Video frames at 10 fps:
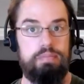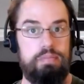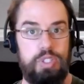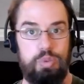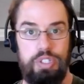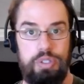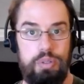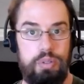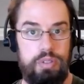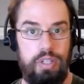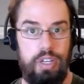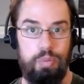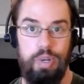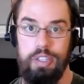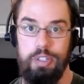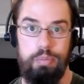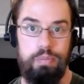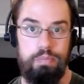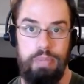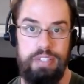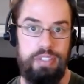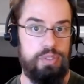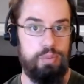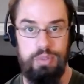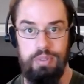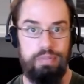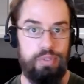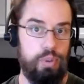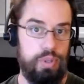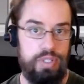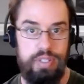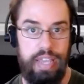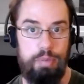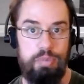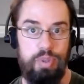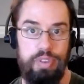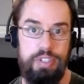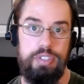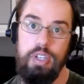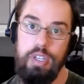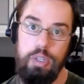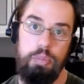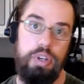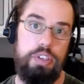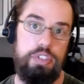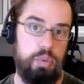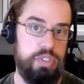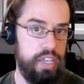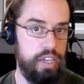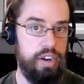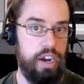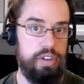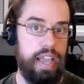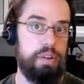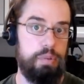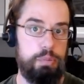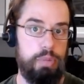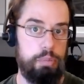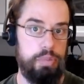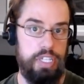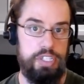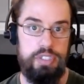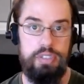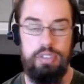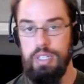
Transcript: which we use on a regular basis, would of course happen with this, but also we take our at-risk population.